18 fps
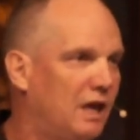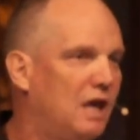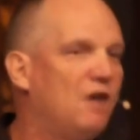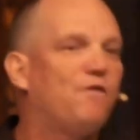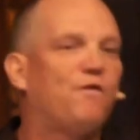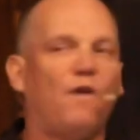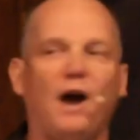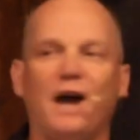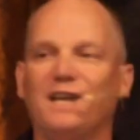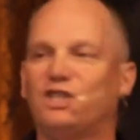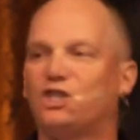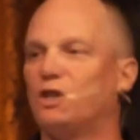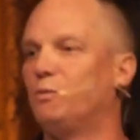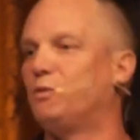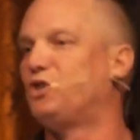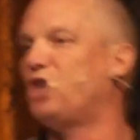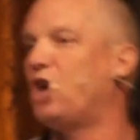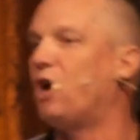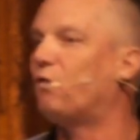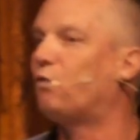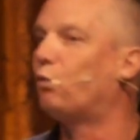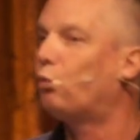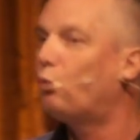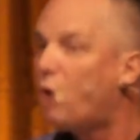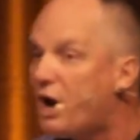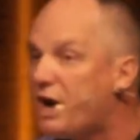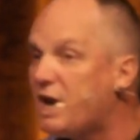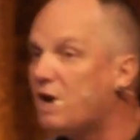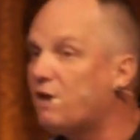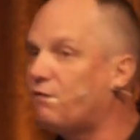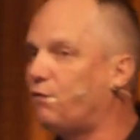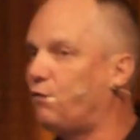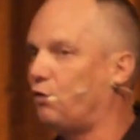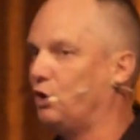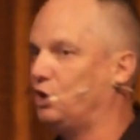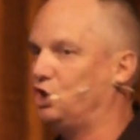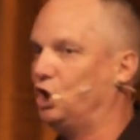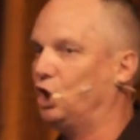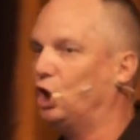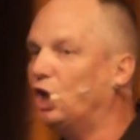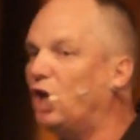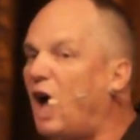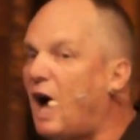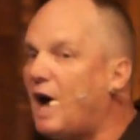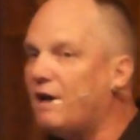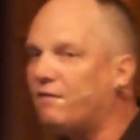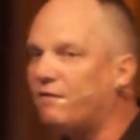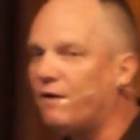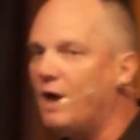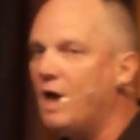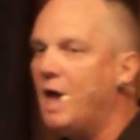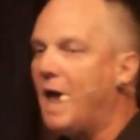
he finds himself running for his life